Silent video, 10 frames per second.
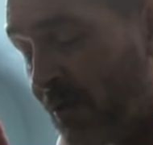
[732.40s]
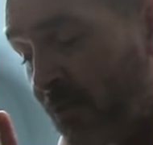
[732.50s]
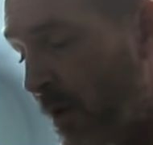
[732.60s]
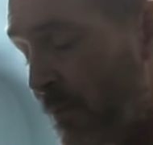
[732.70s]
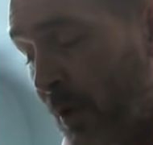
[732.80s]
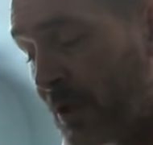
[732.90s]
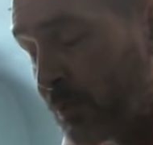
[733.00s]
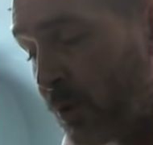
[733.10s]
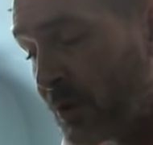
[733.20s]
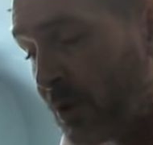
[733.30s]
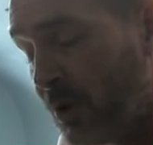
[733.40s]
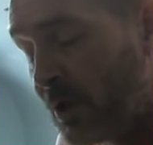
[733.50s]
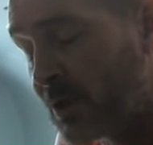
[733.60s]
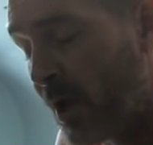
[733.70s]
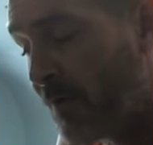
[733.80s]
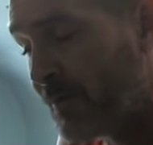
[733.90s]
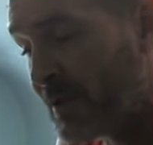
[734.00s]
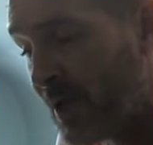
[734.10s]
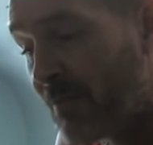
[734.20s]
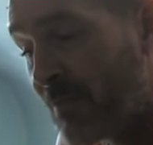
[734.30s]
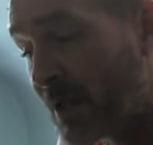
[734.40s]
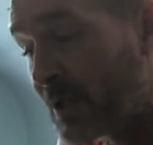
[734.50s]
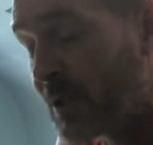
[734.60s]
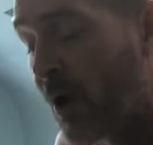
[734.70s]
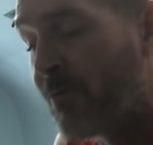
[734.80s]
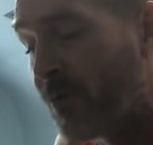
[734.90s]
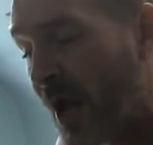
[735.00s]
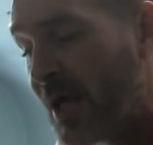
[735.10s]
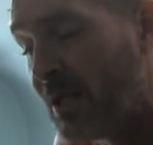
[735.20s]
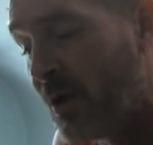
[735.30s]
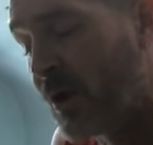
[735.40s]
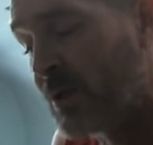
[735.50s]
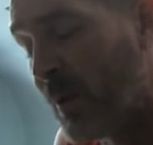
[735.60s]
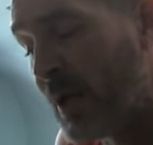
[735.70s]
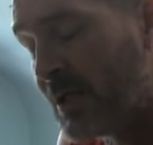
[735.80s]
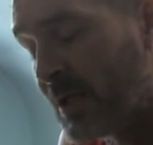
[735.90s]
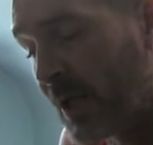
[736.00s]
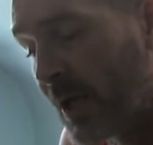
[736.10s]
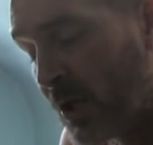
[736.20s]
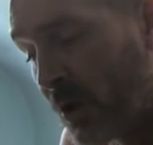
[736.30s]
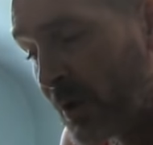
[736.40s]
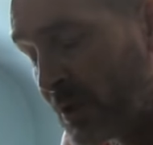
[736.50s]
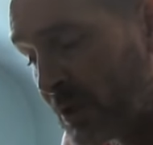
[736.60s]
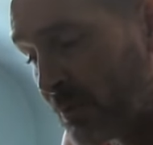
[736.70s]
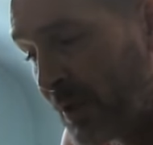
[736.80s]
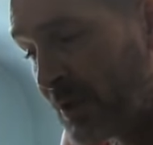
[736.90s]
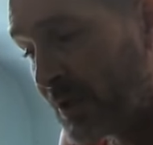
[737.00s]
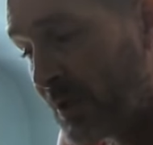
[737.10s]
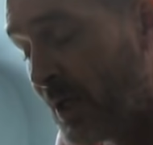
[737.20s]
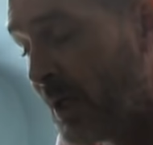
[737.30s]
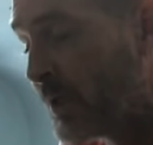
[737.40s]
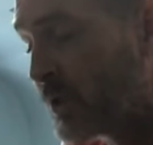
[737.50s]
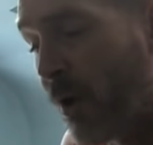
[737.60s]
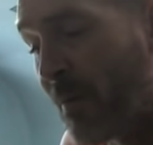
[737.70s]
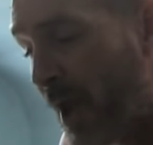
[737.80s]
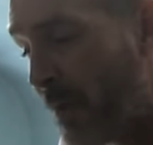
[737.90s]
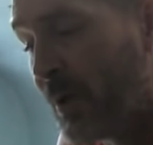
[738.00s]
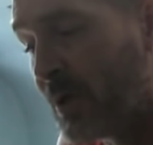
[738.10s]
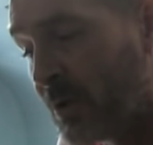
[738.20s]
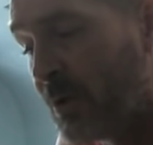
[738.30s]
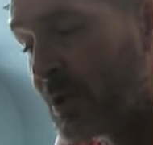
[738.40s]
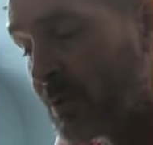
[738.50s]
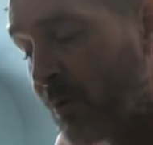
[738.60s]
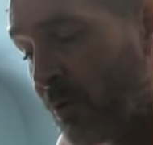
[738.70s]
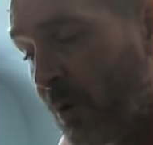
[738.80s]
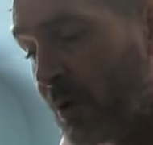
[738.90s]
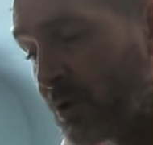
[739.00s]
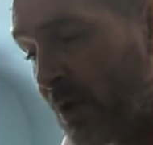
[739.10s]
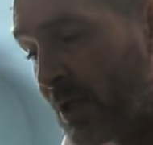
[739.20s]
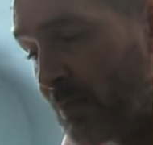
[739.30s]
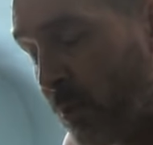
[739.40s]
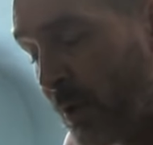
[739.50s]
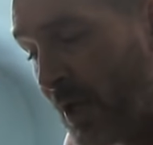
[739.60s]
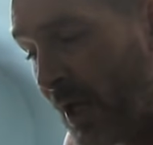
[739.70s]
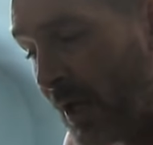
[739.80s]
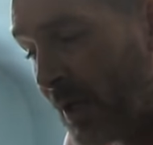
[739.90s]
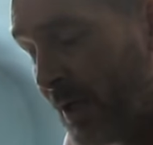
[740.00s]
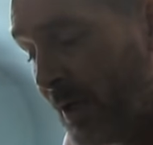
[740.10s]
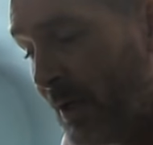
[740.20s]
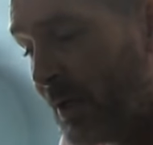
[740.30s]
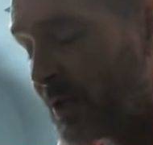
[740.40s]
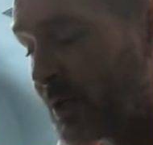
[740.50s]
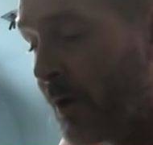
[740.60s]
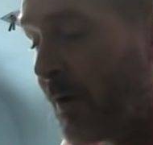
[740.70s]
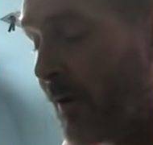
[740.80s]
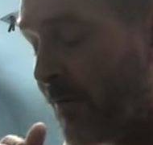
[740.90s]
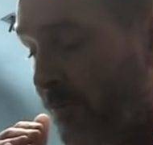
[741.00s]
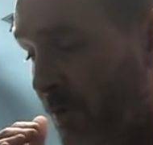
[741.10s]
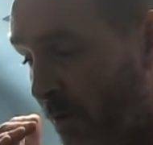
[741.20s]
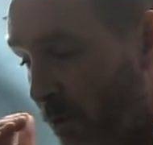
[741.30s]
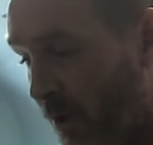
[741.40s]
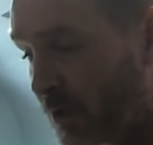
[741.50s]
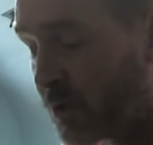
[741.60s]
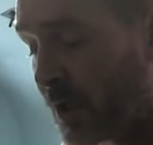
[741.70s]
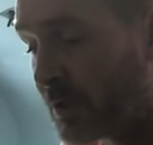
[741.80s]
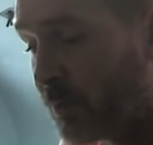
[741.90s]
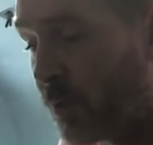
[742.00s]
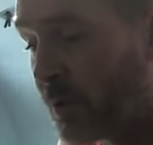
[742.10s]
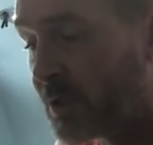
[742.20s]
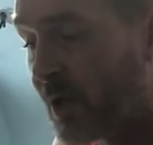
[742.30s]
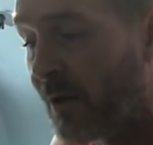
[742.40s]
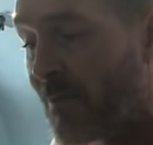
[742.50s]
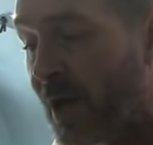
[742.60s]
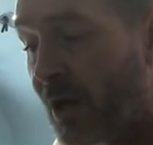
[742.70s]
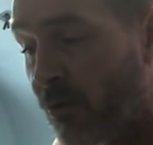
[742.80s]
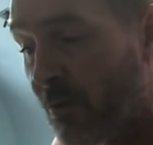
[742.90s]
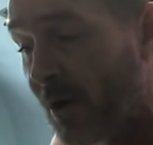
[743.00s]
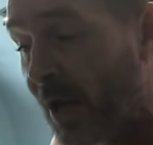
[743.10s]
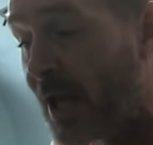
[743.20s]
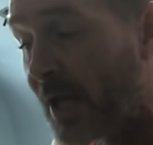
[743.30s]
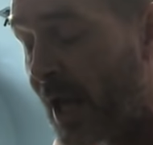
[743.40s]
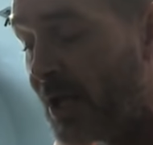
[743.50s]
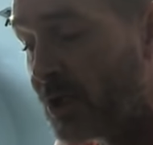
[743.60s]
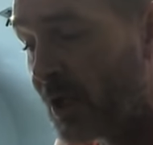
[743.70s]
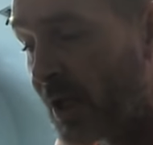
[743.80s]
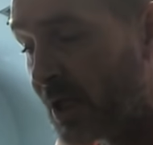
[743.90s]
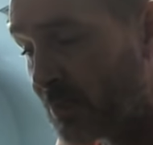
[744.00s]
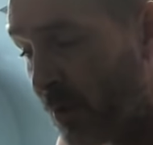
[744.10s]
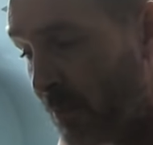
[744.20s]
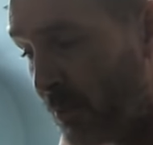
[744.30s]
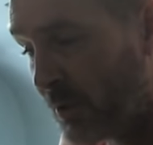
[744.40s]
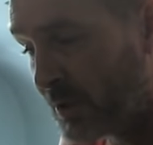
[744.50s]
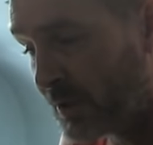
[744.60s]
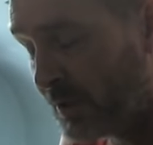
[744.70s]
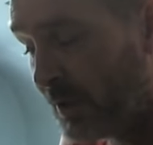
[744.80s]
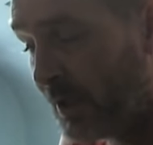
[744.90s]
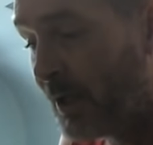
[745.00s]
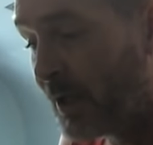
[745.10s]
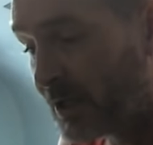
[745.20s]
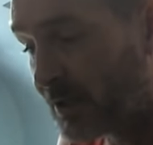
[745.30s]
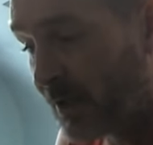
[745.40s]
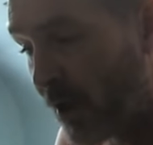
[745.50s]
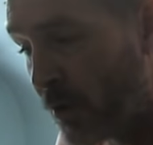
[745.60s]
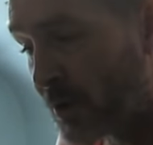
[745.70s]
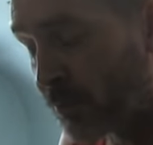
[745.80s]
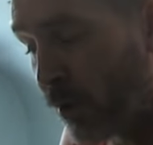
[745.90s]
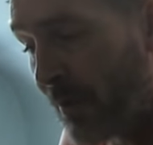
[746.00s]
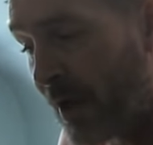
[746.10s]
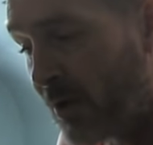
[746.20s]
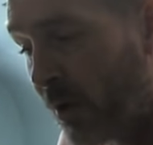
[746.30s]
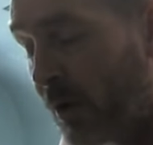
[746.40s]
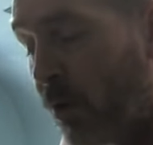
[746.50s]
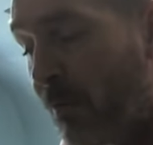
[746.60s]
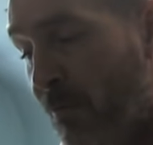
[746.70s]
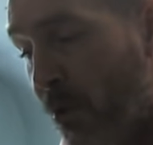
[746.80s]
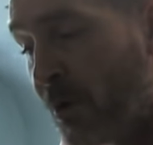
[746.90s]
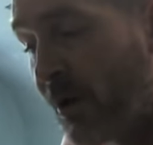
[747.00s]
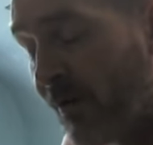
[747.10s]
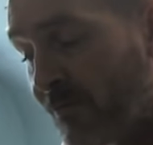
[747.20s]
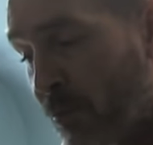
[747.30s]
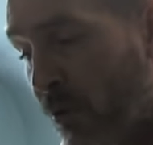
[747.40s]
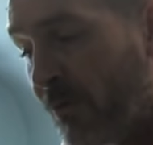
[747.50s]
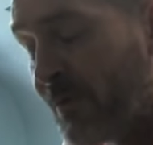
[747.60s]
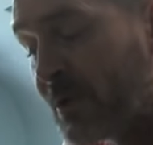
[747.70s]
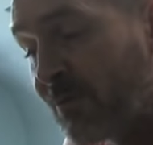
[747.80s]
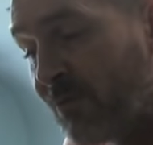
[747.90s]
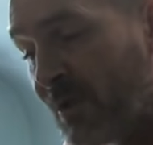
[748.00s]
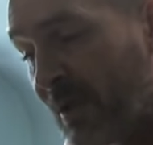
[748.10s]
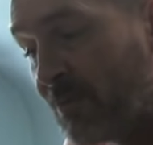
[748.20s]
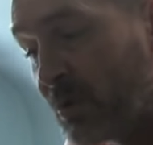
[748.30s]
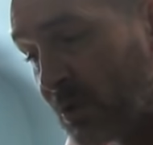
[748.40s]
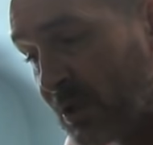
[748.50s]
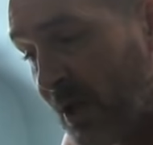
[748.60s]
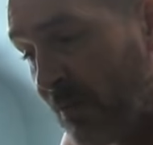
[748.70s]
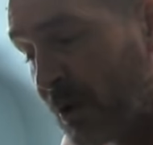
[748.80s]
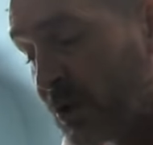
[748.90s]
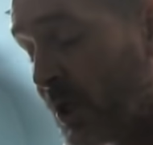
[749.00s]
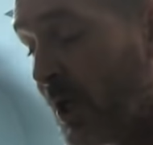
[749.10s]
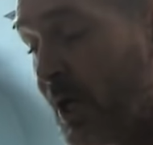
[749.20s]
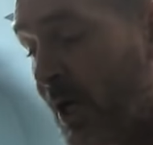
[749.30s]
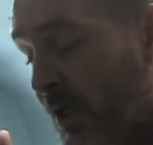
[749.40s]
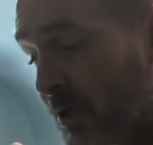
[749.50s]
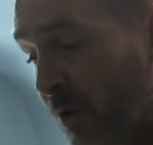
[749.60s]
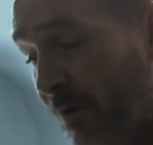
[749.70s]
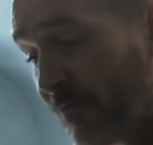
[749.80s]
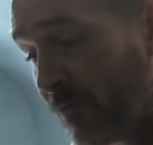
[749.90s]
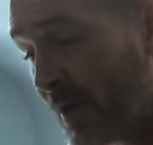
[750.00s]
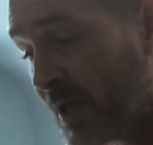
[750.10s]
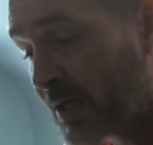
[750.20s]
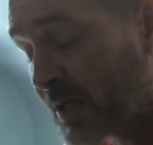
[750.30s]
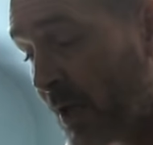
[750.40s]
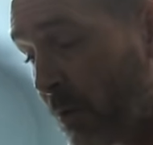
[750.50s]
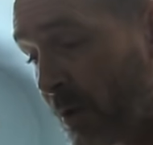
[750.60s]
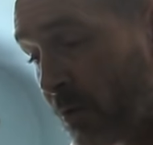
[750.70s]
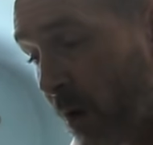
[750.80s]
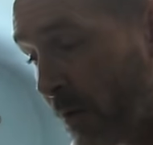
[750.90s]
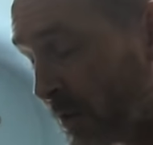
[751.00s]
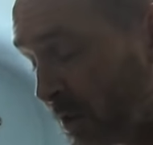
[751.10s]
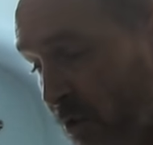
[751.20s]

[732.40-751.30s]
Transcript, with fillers: three police prosecutors over 10 months over an $80 speeding ticket and got it dismissed. So I'm happy to do this with Auckland Transport again. Yeah. So if you, Auckland Transport is going to make a criminal allegation against my person, it's the onus probandi or burden of proof is for them to establish. It is not for me to say whether I was the